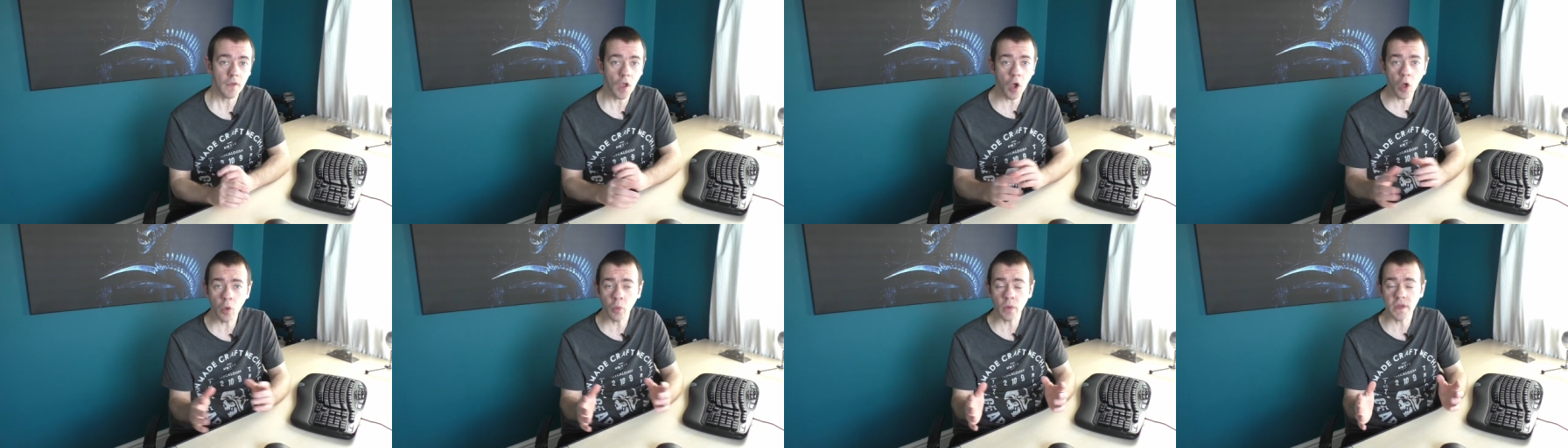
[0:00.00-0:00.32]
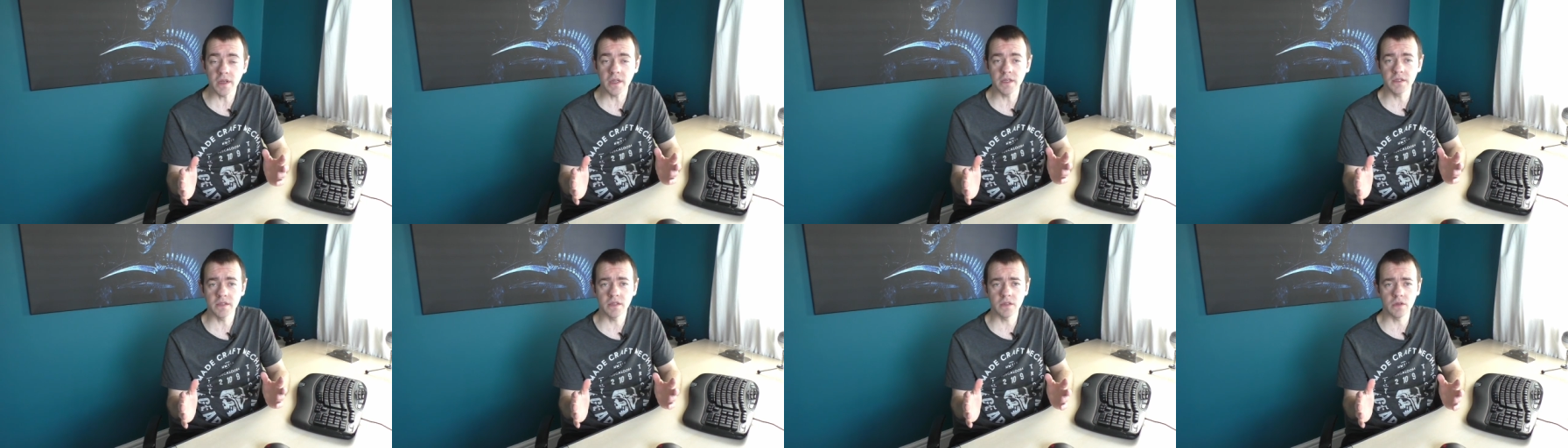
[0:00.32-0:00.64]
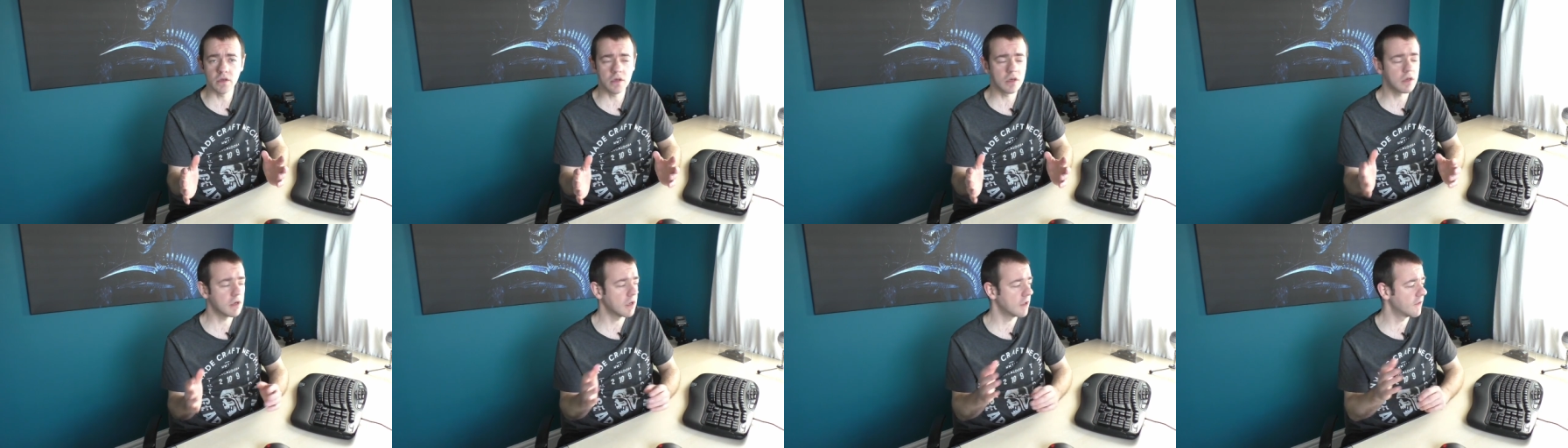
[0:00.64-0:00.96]
All we need to
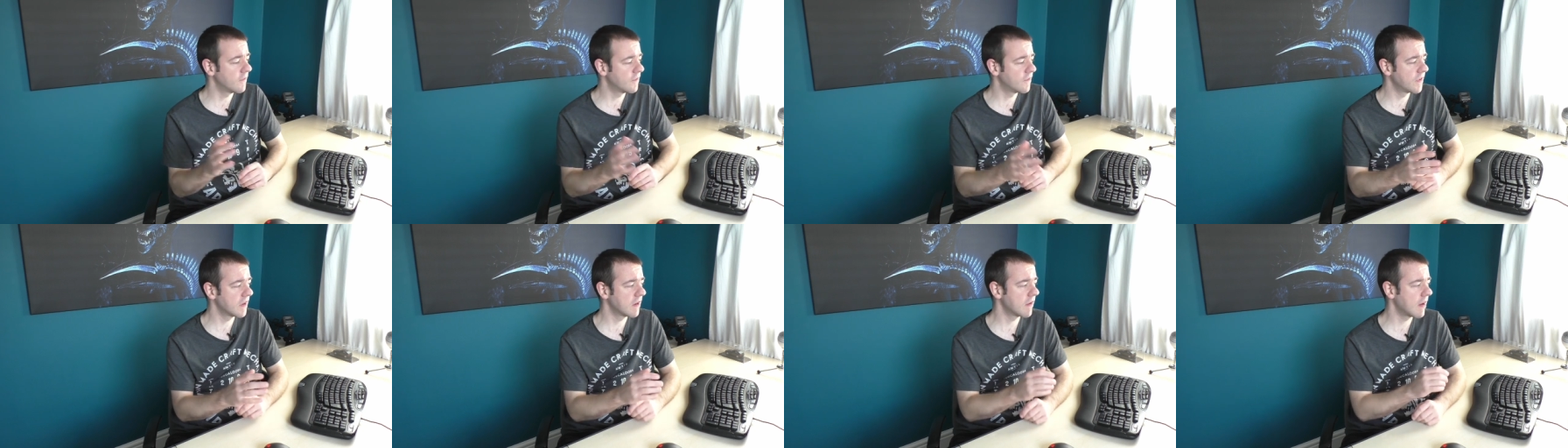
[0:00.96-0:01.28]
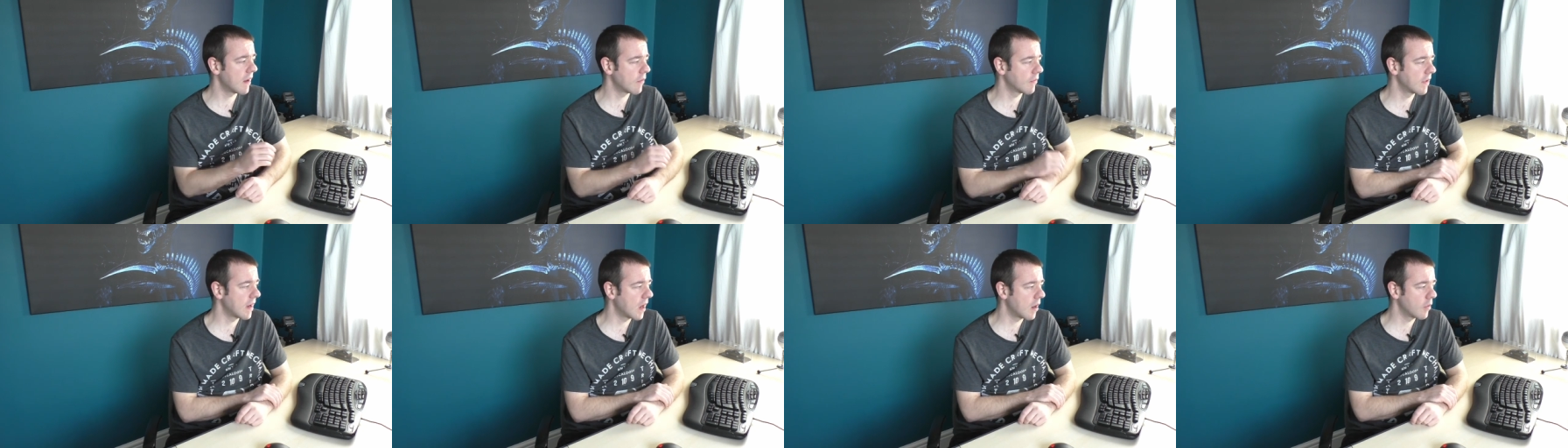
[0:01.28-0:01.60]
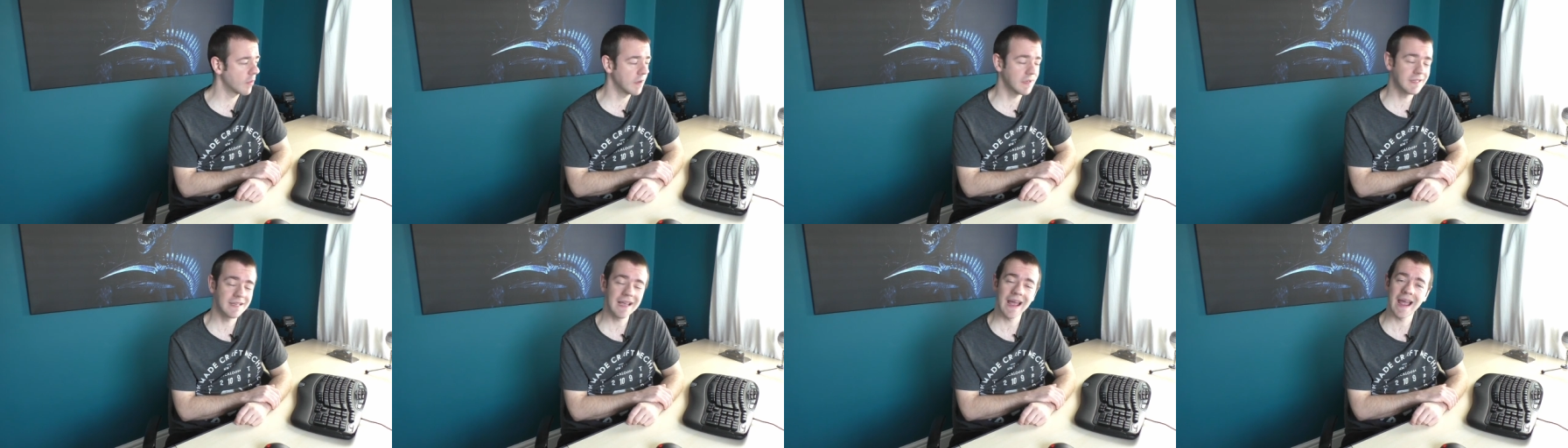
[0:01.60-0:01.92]
know and figure out
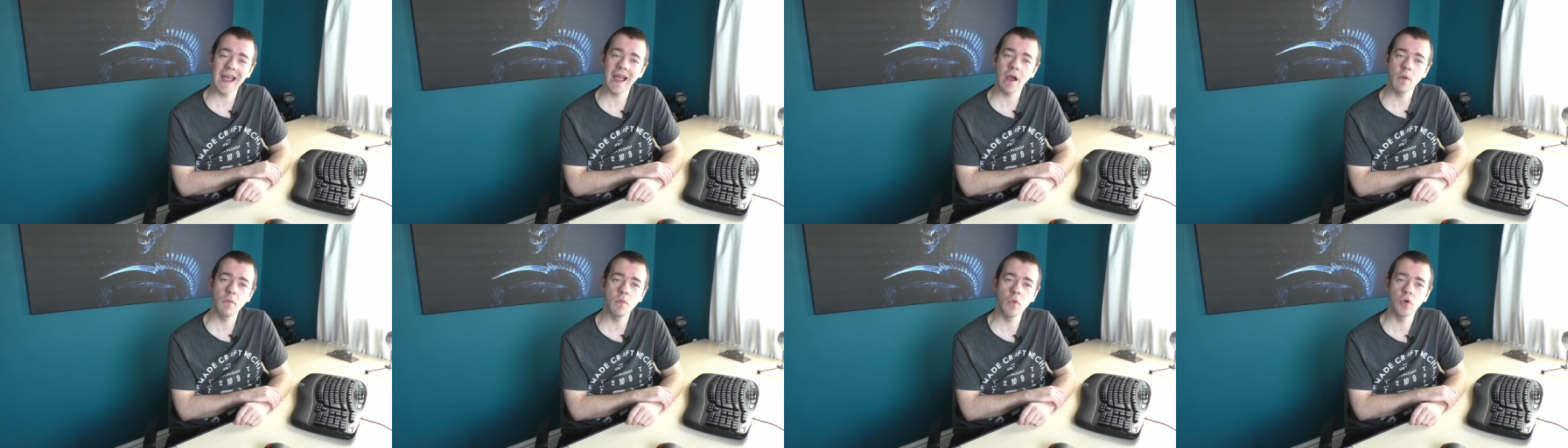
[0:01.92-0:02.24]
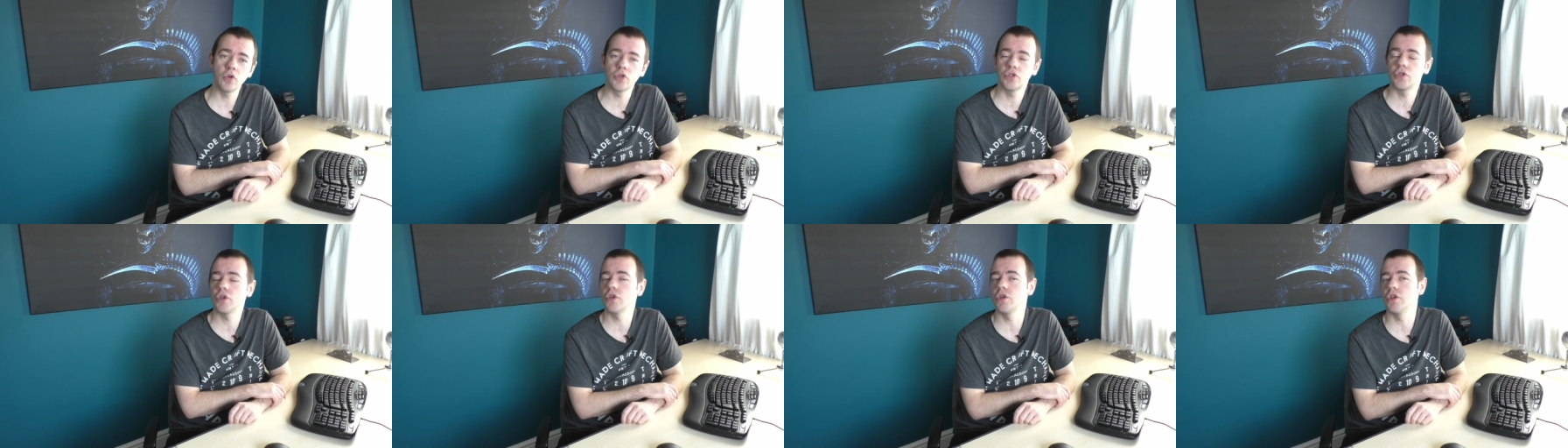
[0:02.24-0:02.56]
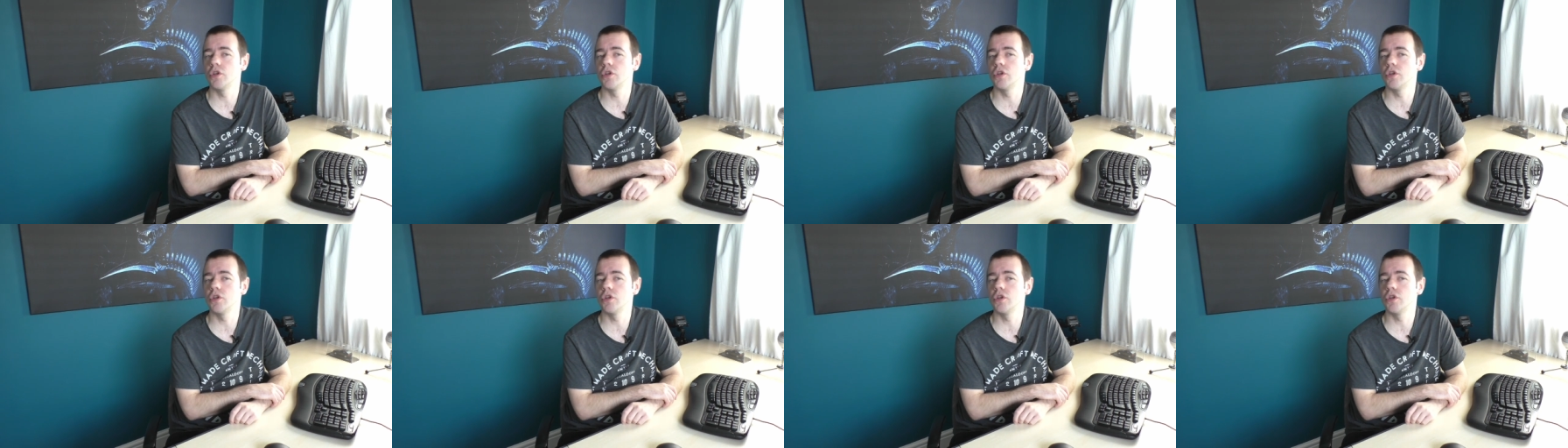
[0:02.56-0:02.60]
now is how much